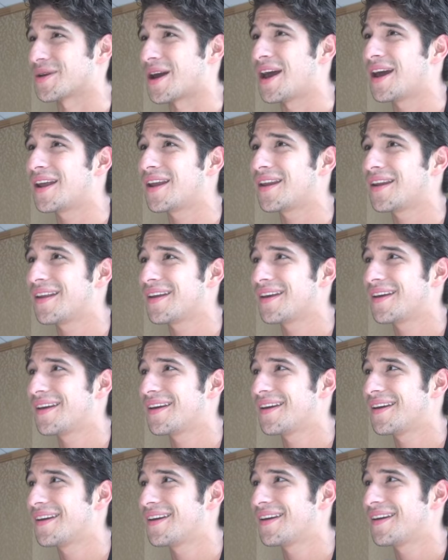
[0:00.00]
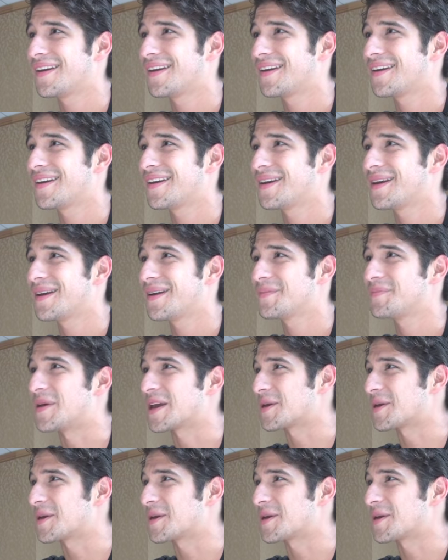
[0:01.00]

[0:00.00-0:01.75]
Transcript: right?